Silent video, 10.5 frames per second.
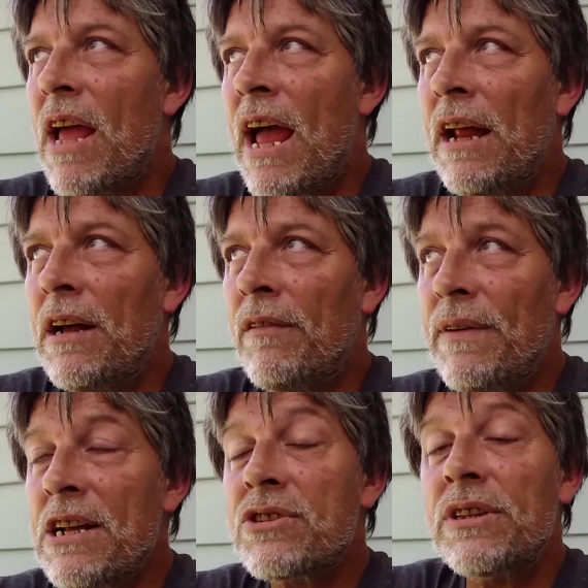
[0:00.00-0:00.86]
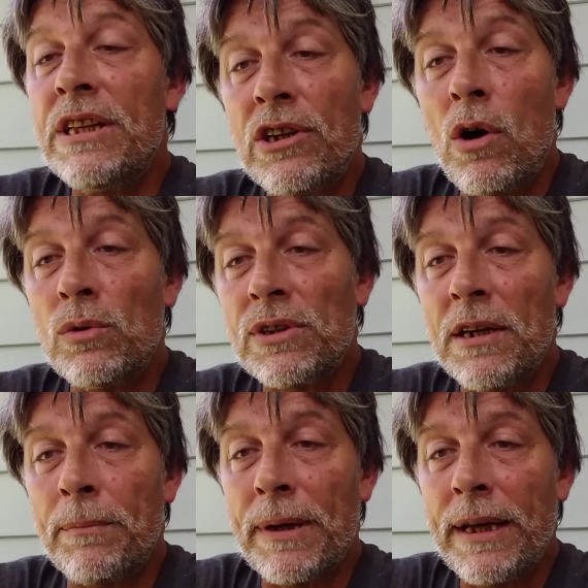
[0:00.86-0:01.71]
And eventually the goal is
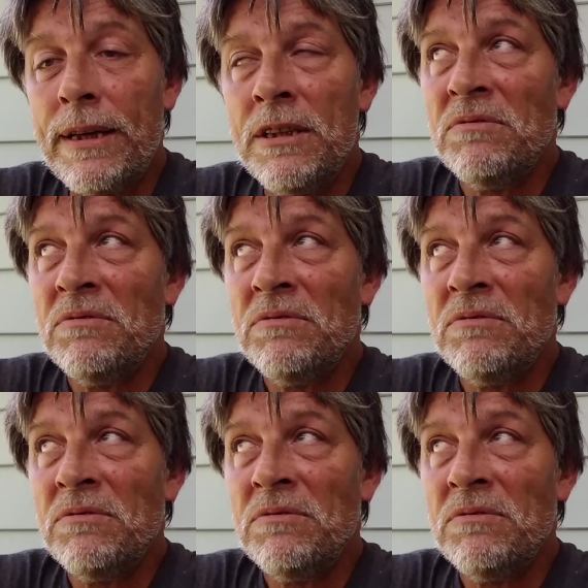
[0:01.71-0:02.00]
going to be,